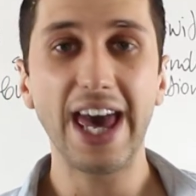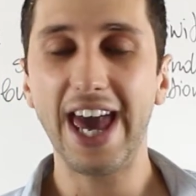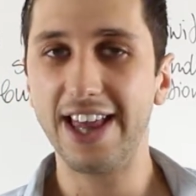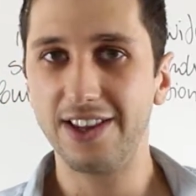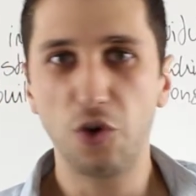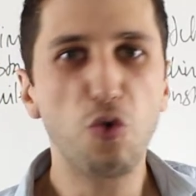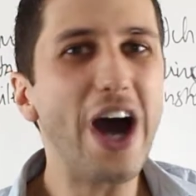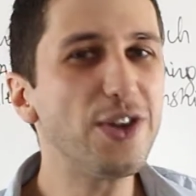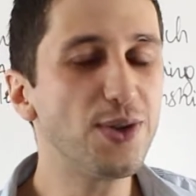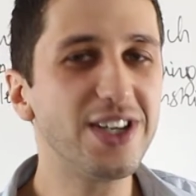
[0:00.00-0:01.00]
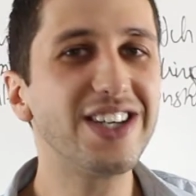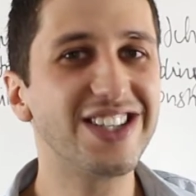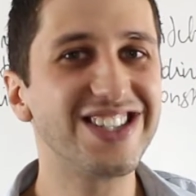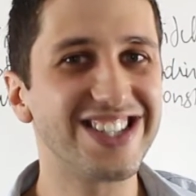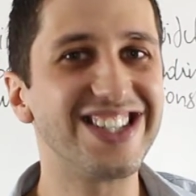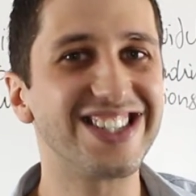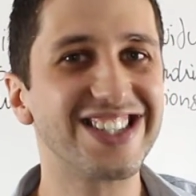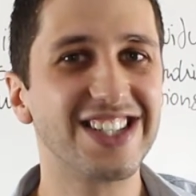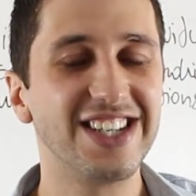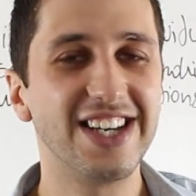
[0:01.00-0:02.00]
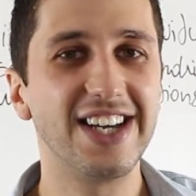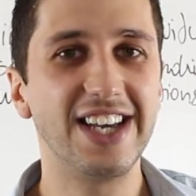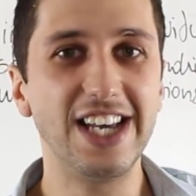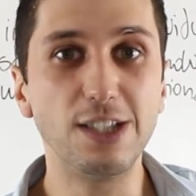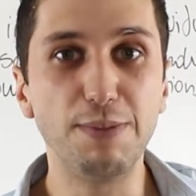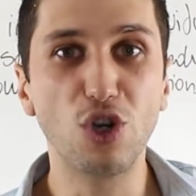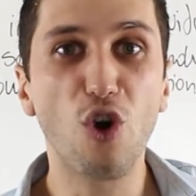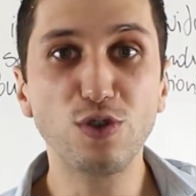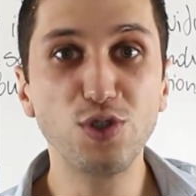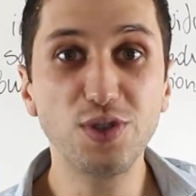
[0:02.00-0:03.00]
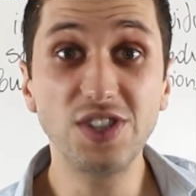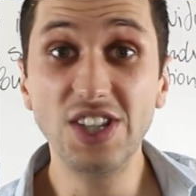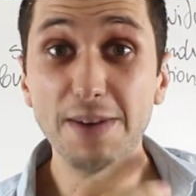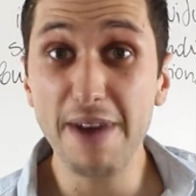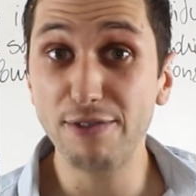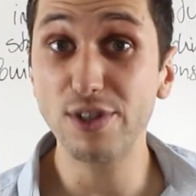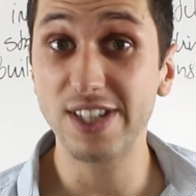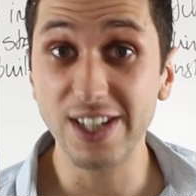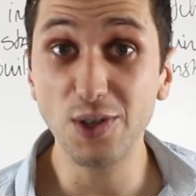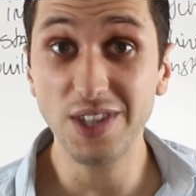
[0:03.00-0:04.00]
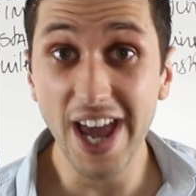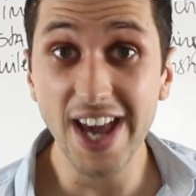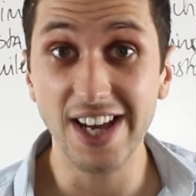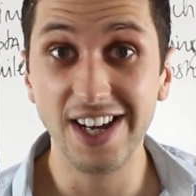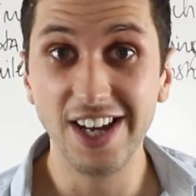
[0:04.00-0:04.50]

And why do you think this is? It's because you see them every single day.